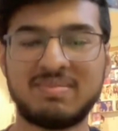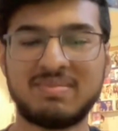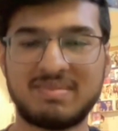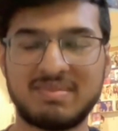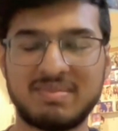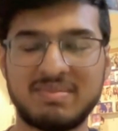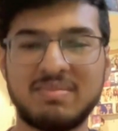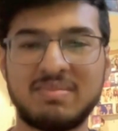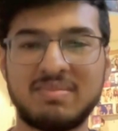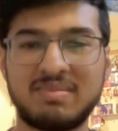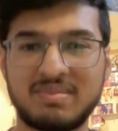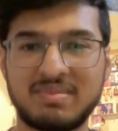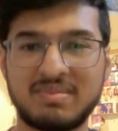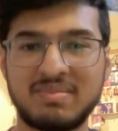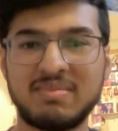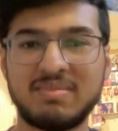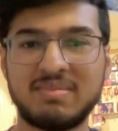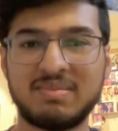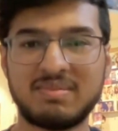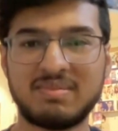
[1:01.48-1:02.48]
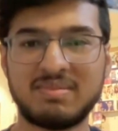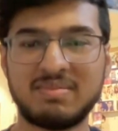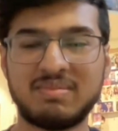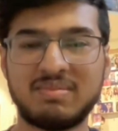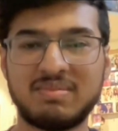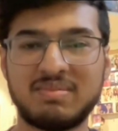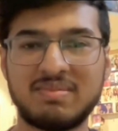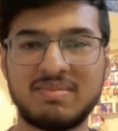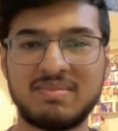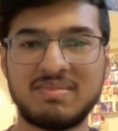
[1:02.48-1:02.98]

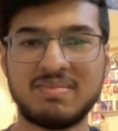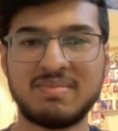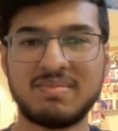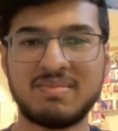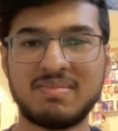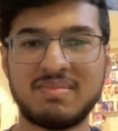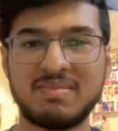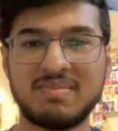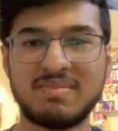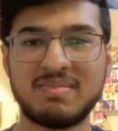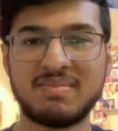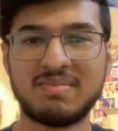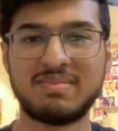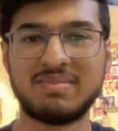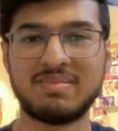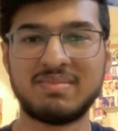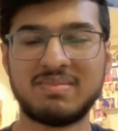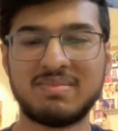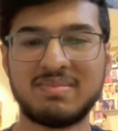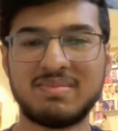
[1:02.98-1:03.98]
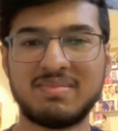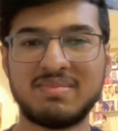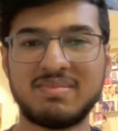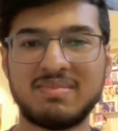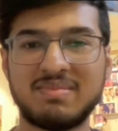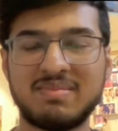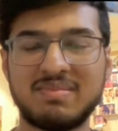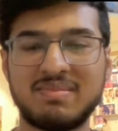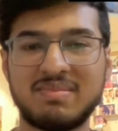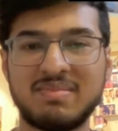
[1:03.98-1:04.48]

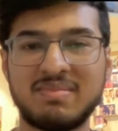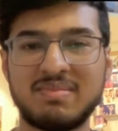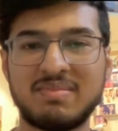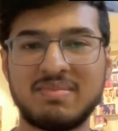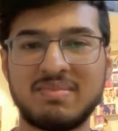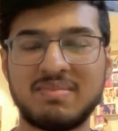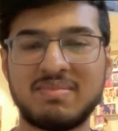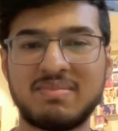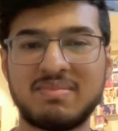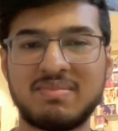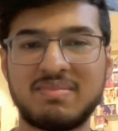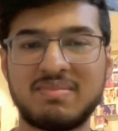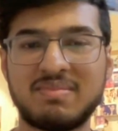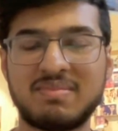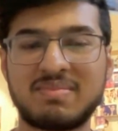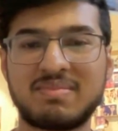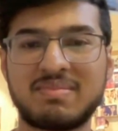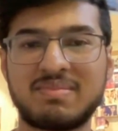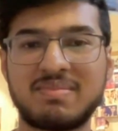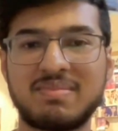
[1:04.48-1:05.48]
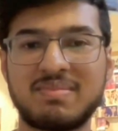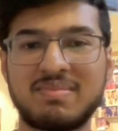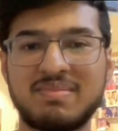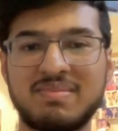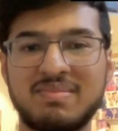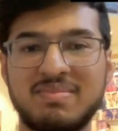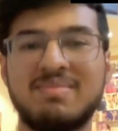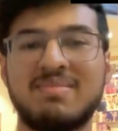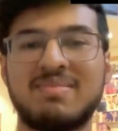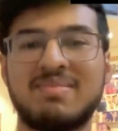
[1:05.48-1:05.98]

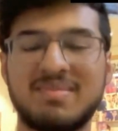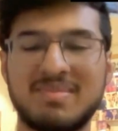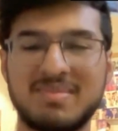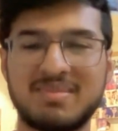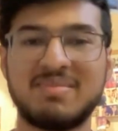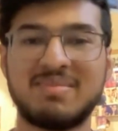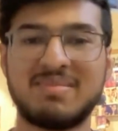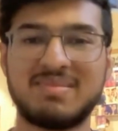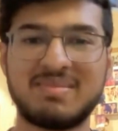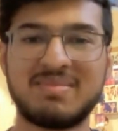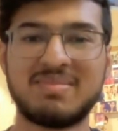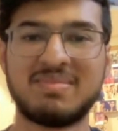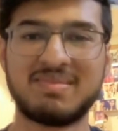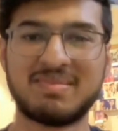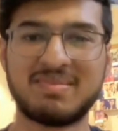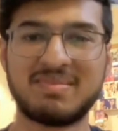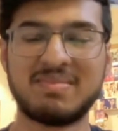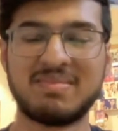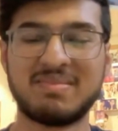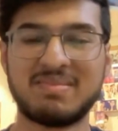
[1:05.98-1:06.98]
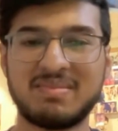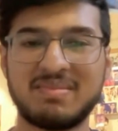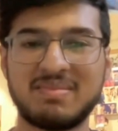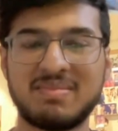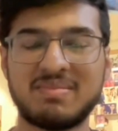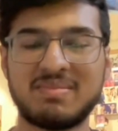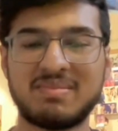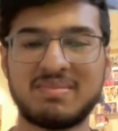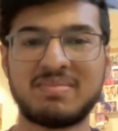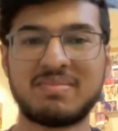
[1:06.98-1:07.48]

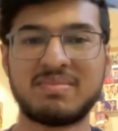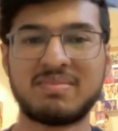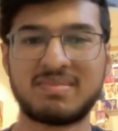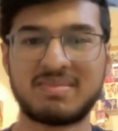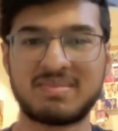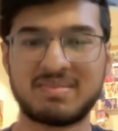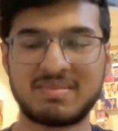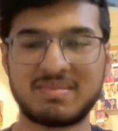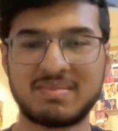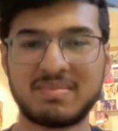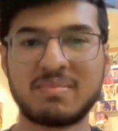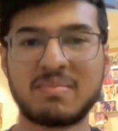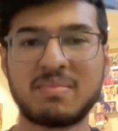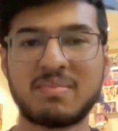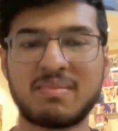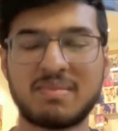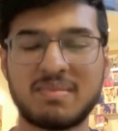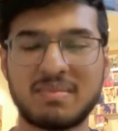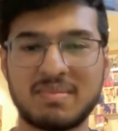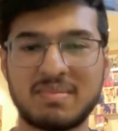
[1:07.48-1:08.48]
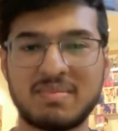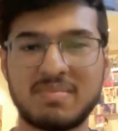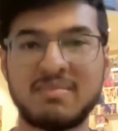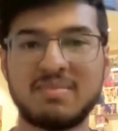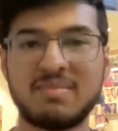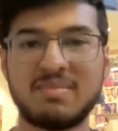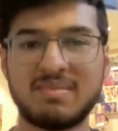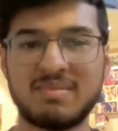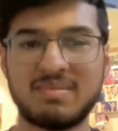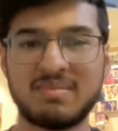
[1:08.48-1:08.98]

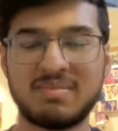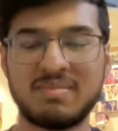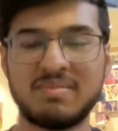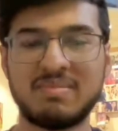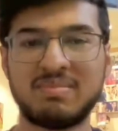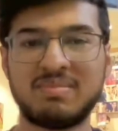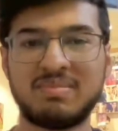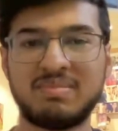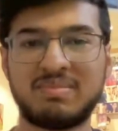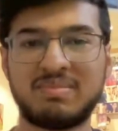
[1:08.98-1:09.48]
[no speech]